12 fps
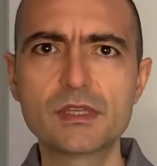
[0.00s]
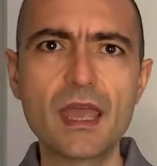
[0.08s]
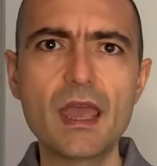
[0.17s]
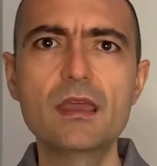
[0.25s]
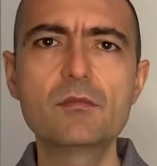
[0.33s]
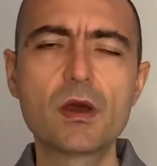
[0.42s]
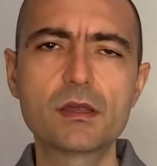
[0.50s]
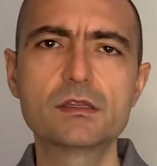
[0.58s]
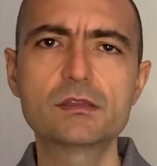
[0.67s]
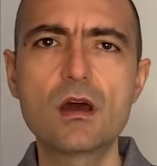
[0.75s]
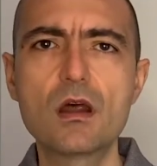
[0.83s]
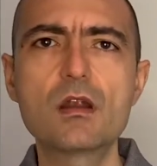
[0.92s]
K minus
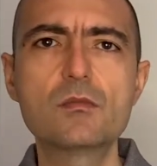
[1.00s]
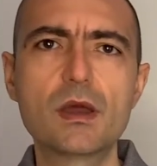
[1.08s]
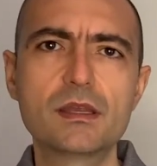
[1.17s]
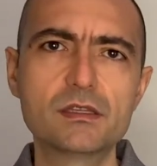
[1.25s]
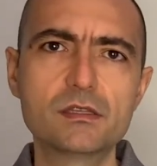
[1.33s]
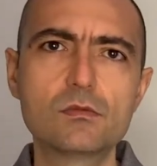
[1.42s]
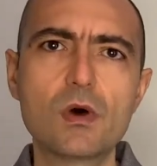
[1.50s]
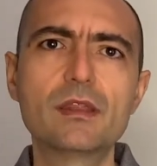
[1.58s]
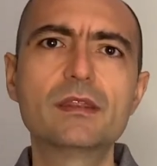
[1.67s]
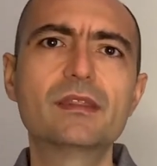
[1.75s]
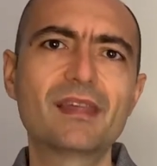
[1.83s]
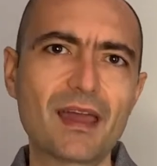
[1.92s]
R minus
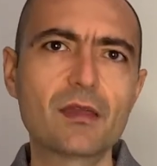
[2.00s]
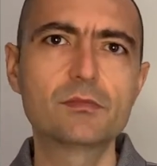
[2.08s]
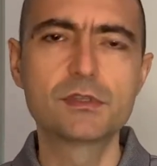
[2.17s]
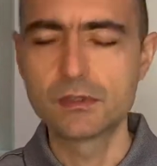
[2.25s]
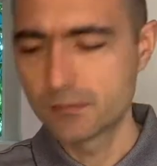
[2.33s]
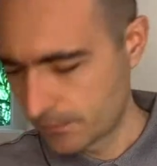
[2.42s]
one times.